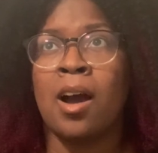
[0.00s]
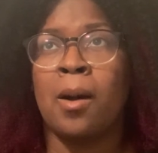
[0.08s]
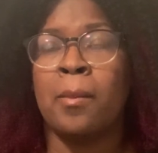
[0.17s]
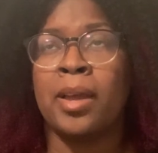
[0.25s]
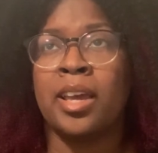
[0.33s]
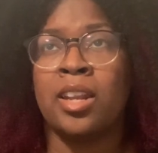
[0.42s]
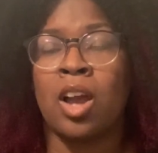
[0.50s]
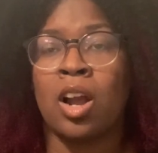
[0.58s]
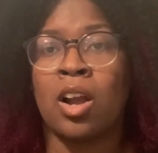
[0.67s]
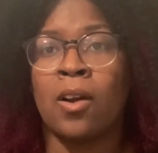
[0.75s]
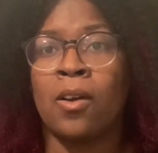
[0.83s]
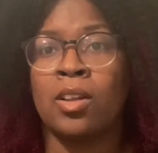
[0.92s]
in
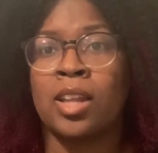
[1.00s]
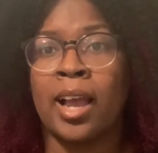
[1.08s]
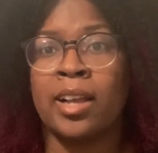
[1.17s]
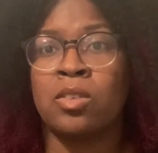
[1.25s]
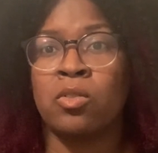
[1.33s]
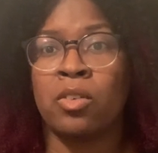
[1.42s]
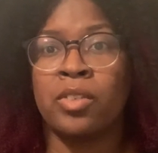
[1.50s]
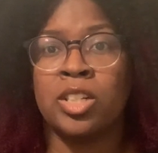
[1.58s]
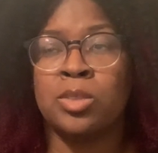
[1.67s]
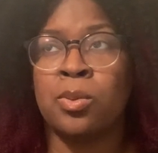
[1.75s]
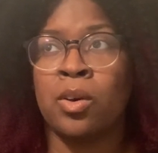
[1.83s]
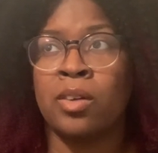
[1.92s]
her like
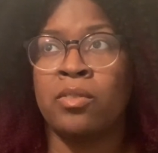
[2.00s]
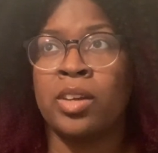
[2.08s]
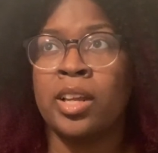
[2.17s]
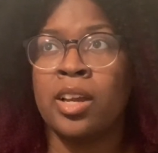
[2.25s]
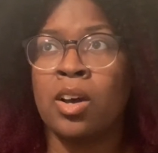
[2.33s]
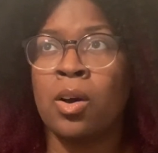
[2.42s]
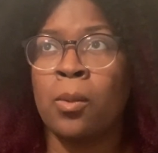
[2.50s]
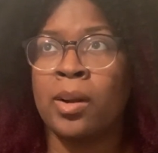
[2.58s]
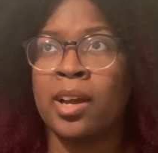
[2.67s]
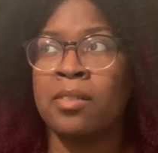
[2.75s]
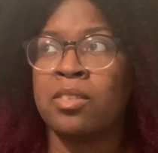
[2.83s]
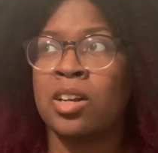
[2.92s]
revenge porn video or
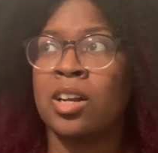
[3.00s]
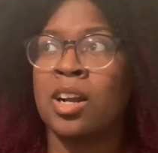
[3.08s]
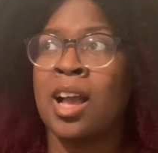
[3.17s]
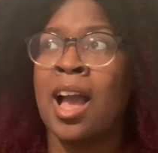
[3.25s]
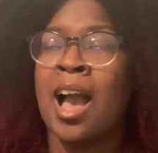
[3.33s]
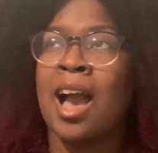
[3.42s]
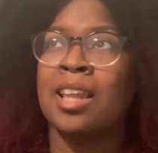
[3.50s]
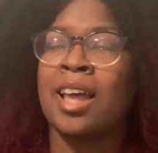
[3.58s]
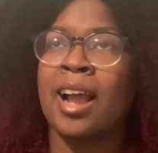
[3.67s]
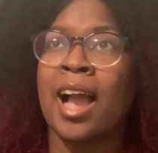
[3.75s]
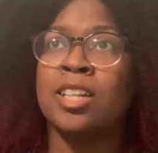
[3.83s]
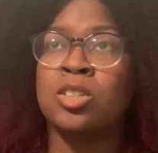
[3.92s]
whatever.
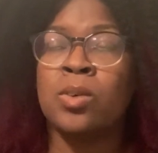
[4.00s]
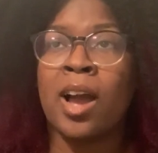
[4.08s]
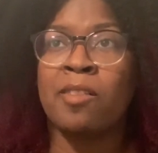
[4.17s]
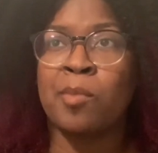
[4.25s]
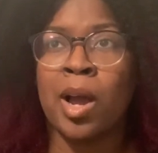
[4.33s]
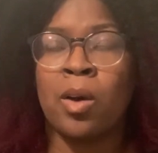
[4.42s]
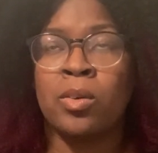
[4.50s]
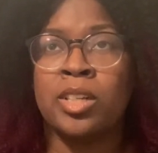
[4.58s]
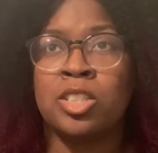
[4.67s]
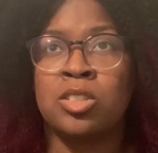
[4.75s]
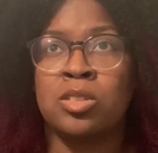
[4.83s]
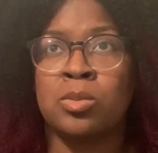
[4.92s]
Like, I do have my own
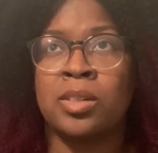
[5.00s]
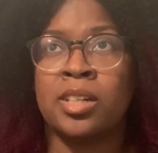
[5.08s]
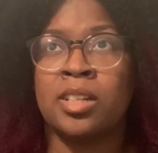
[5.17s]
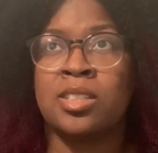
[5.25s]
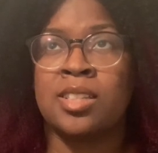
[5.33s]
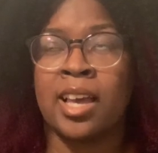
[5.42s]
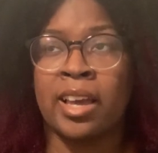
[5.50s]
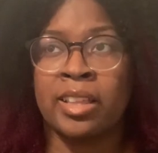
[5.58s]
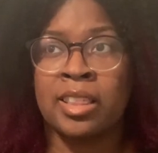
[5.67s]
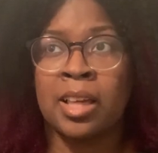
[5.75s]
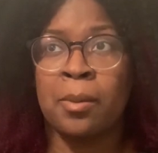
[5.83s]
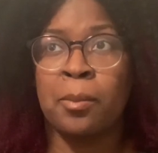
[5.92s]
issues with
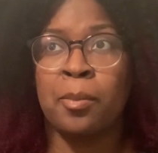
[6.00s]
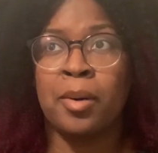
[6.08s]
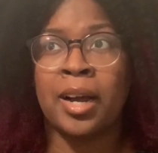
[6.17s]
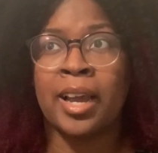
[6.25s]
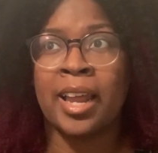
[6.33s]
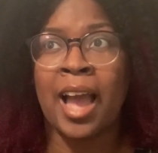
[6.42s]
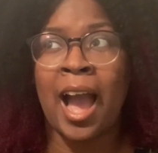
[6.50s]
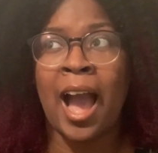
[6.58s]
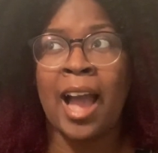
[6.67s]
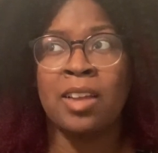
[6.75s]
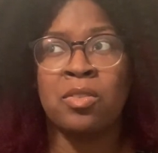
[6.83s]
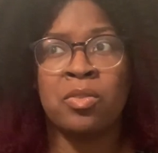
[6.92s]
Seth, but
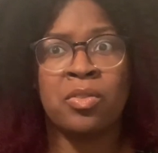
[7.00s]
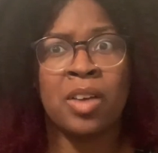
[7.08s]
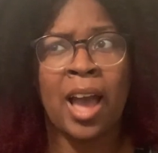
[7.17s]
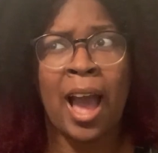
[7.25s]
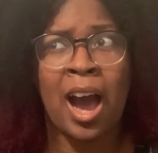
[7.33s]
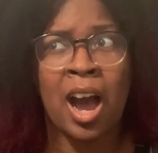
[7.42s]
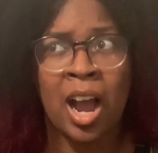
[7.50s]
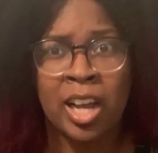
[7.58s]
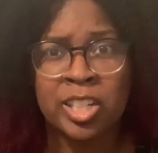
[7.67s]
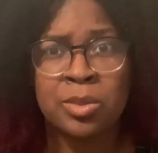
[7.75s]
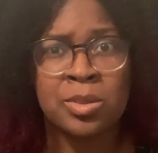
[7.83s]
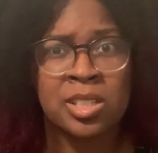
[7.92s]
I
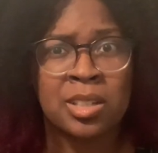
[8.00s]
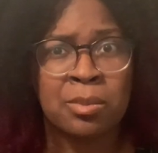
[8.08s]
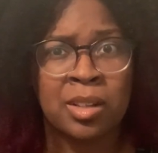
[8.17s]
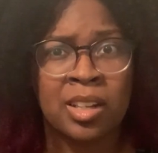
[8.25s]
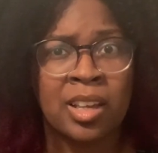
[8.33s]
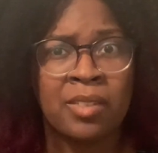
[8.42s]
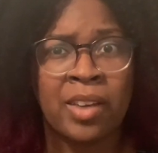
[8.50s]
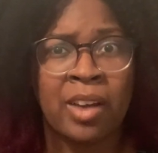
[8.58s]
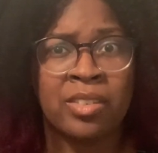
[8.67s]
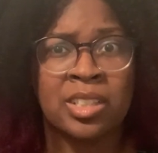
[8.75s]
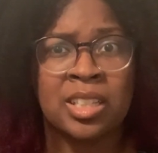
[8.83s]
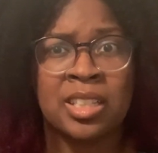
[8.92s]
100% believe
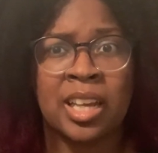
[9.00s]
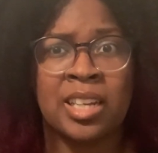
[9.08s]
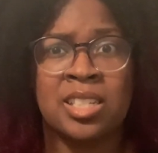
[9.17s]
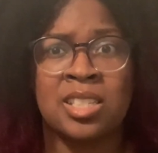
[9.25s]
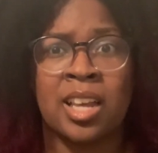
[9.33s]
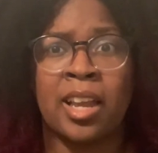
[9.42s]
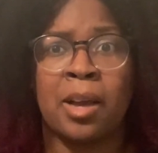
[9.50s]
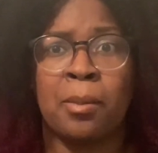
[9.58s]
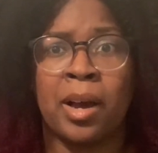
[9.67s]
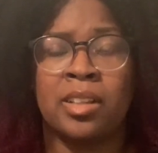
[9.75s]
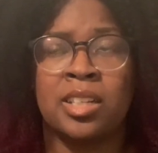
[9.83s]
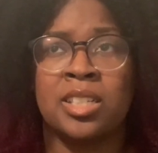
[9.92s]
everything that he's saying
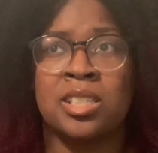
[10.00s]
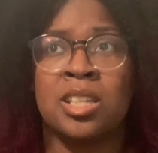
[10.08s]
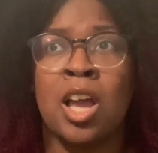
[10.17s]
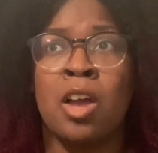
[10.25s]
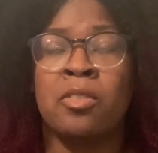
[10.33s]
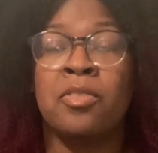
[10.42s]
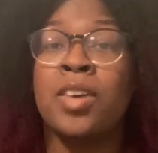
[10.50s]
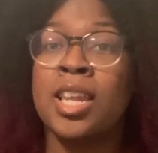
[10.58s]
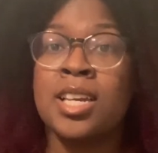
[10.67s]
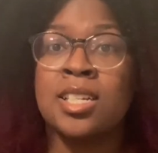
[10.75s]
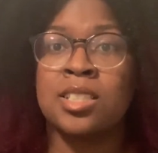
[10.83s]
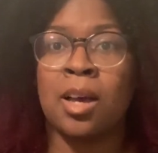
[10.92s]
about his
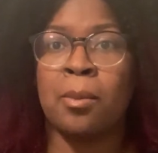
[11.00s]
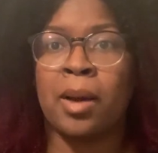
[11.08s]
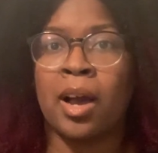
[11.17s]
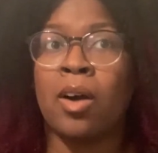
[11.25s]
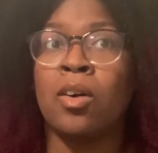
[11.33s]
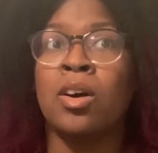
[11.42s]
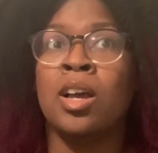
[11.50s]
feelings about